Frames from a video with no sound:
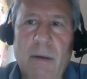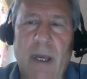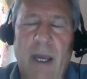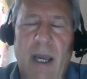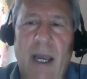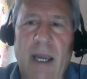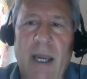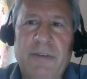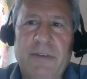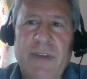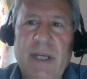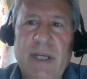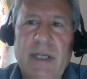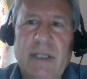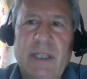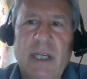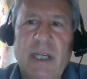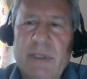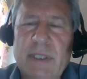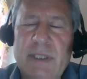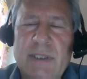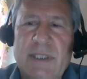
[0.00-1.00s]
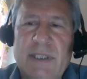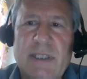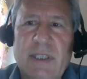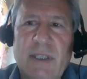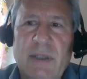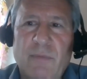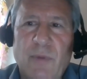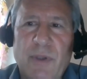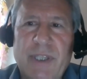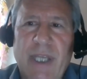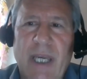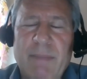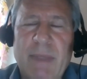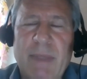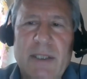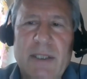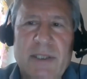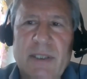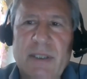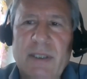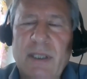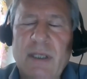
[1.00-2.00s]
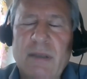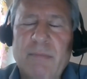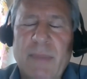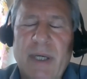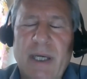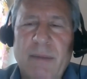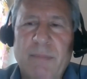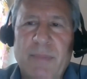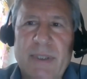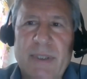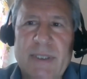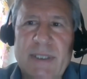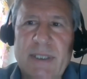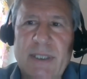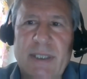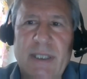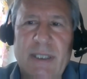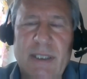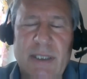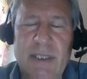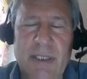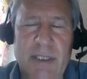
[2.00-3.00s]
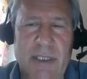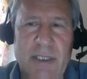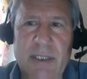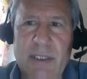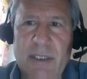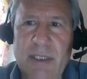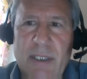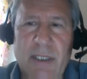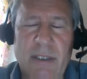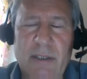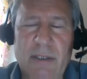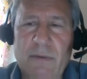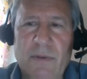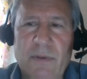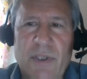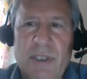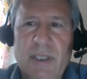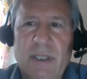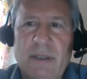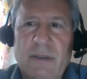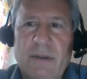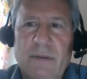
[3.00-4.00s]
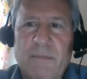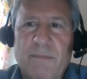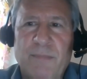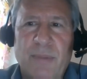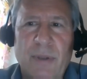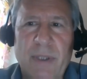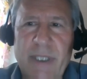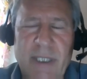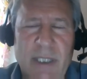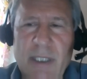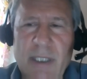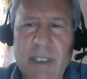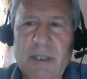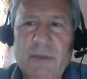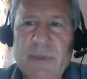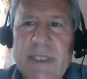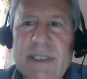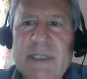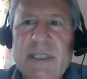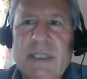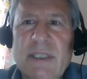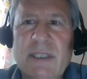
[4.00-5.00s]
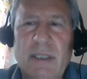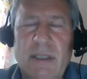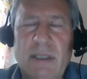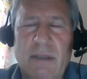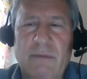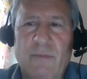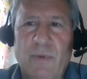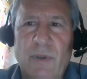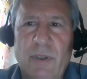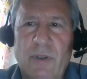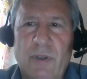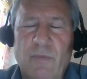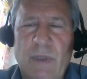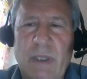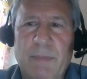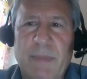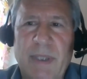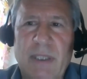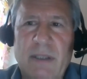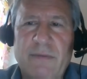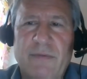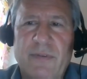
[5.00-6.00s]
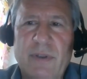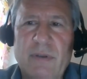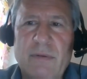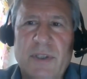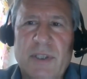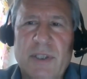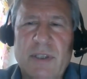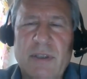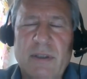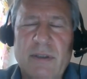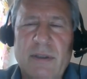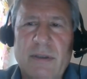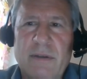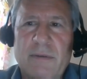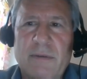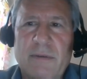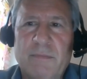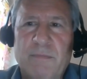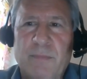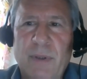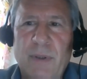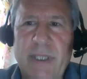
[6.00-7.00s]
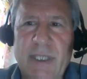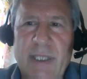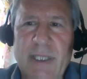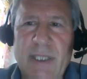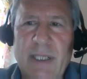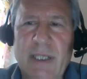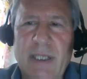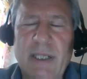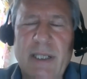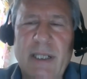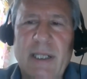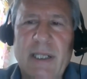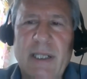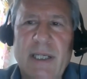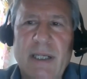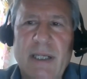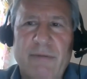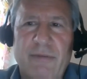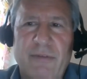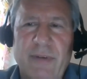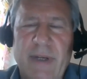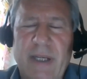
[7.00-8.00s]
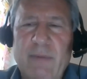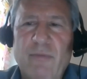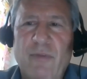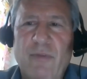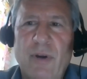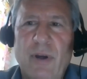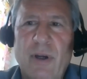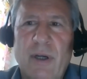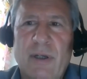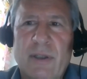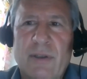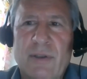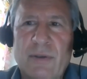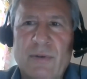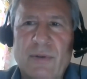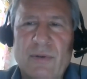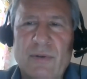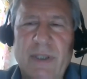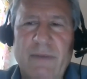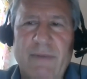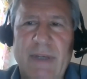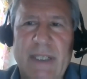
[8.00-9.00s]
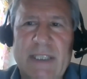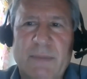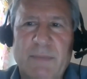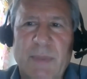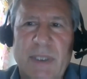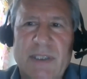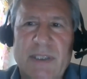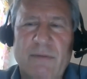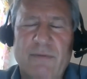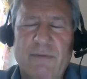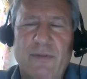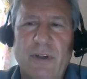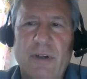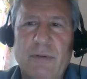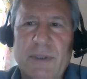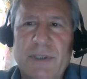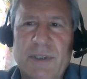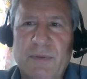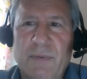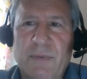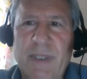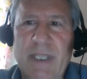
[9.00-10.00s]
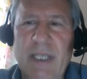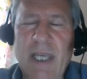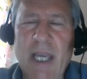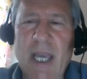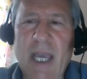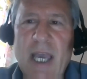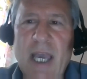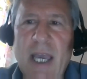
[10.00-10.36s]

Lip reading: I think there is, what I mentioned in my presentation, a huge political risk. What will be the future political and legal framework to do investments in forestry,